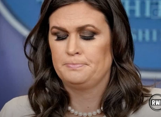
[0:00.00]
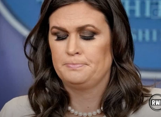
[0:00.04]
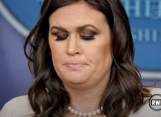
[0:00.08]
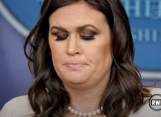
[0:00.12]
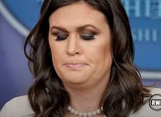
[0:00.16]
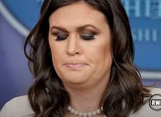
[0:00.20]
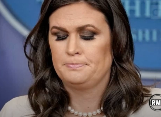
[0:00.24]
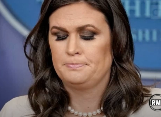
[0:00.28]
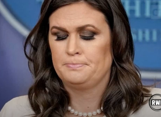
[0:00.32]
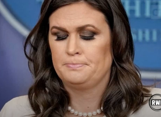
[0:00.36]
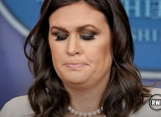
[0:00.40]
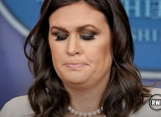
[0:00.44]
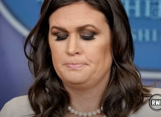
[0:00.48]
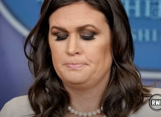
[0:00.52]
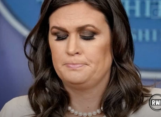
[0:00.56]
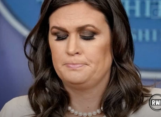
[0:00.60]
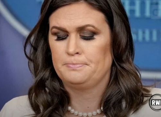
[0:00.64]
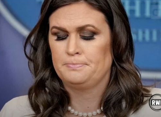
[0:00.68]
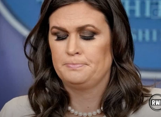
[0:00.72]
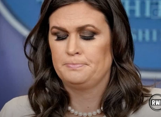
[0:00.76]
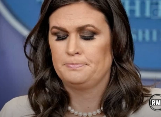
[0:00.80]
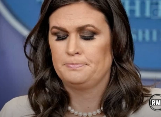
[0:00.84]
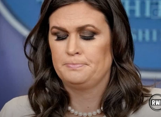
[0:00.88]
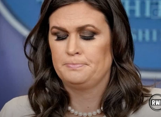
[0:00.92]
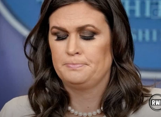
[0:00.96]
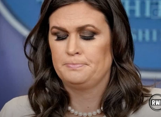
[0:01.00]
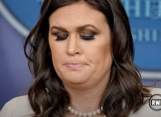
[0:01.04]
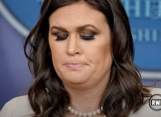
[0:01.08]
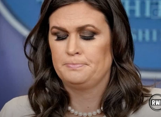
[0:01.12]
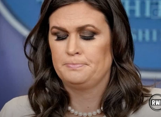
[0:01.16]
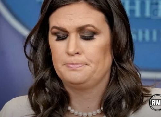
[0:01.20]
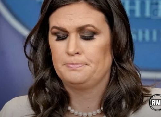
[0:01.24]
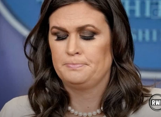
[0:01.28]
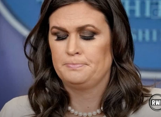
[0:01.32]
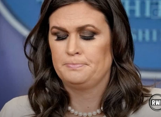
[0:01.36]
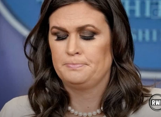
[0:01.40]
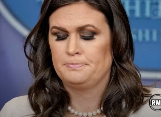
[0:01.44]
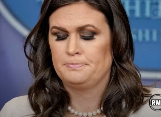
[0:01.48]

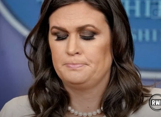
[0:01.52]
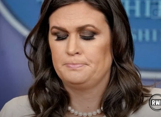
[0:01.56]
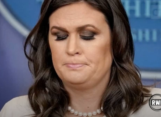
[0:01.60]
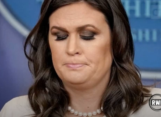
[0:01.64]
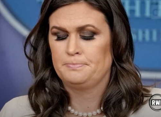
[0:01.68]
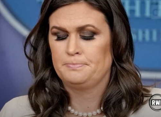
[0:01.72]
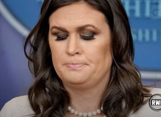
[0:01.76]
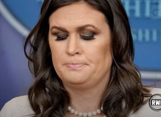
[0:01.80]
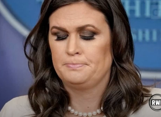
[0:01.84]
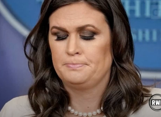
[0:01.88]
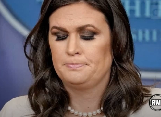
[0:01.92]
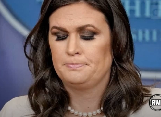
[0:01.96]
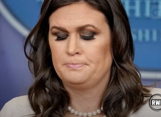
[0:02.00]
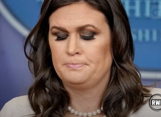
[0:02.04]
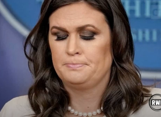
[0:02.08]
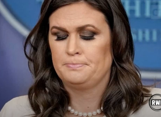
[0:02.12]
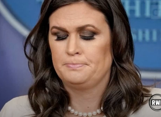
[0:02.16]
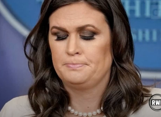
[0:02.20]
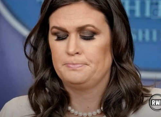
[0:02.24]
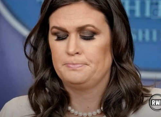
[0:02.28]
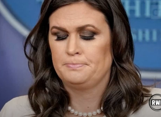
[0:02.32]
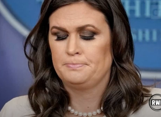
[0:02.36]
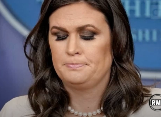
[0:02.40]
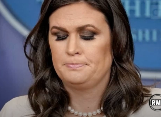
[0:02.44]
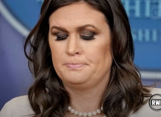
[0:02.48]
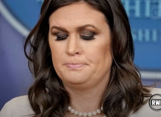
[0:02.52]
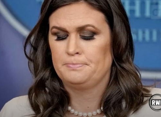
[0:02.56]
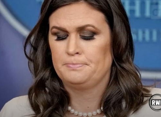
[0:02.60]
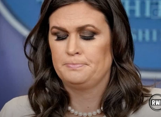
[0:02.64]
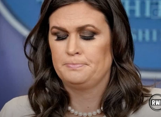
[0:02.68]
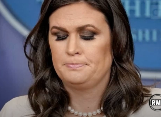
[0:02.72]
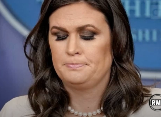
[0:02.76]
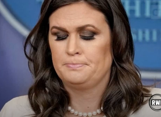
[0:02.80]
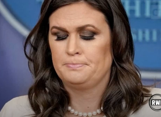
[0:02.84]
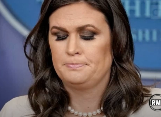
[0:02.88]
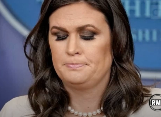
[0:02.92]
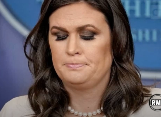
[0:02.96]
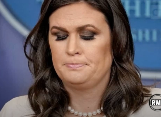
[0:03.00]

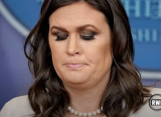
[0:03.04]
(no lip movement)